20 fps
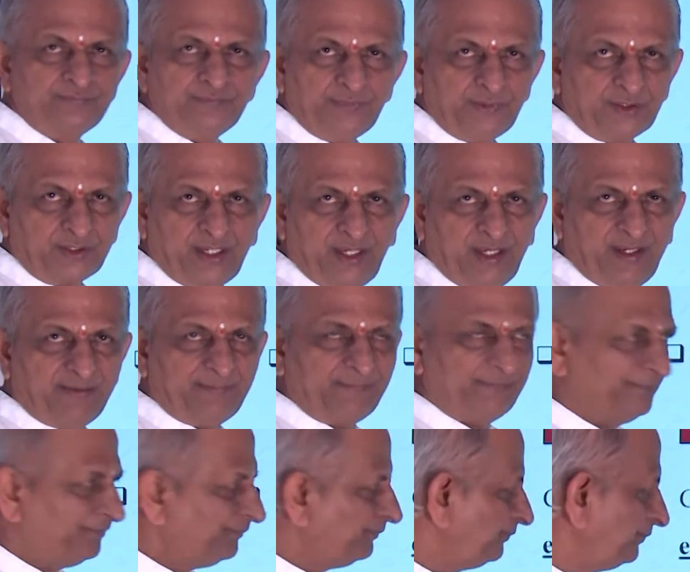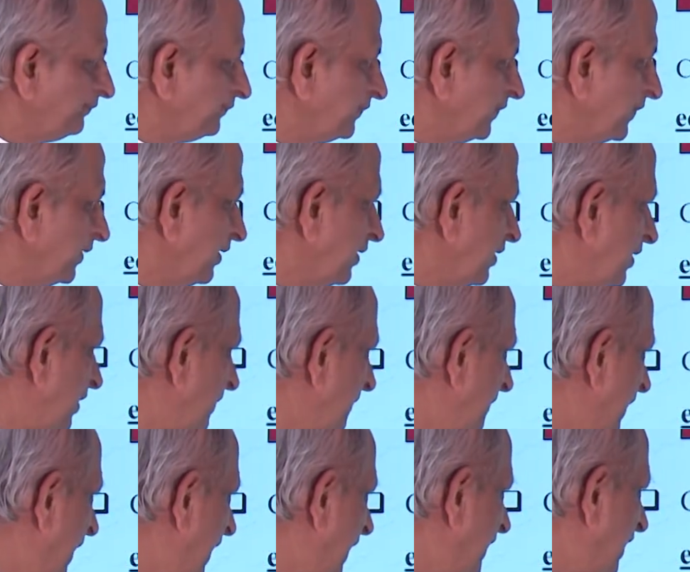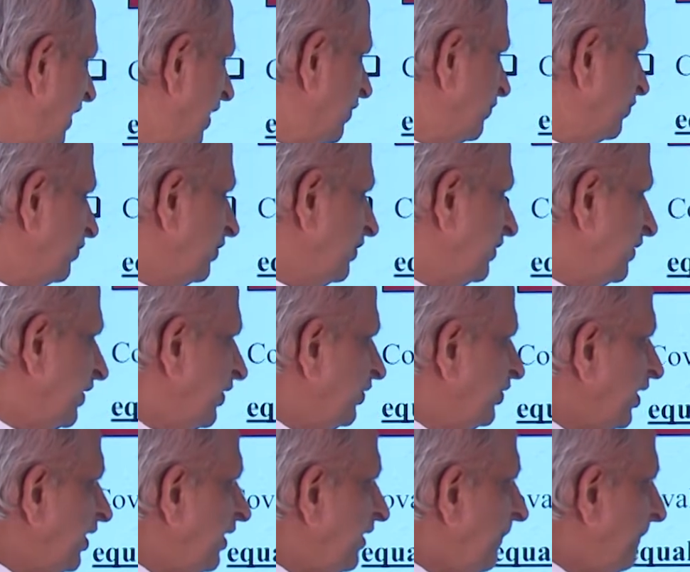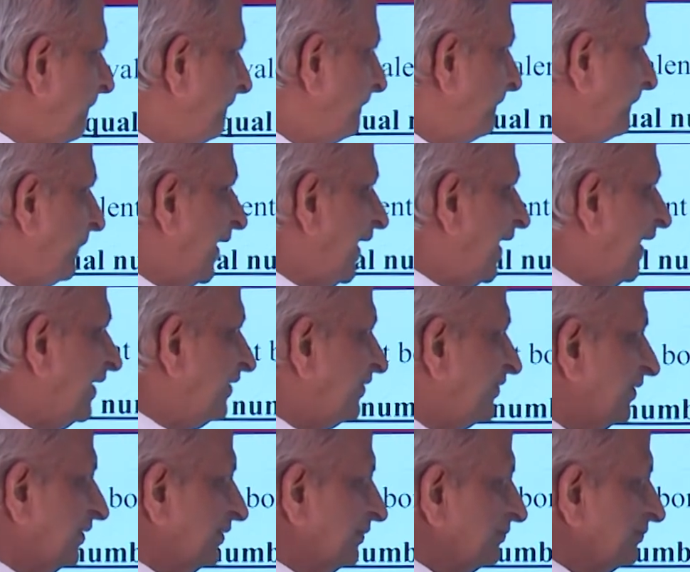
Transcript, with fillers: Okay, and also it is in pairs.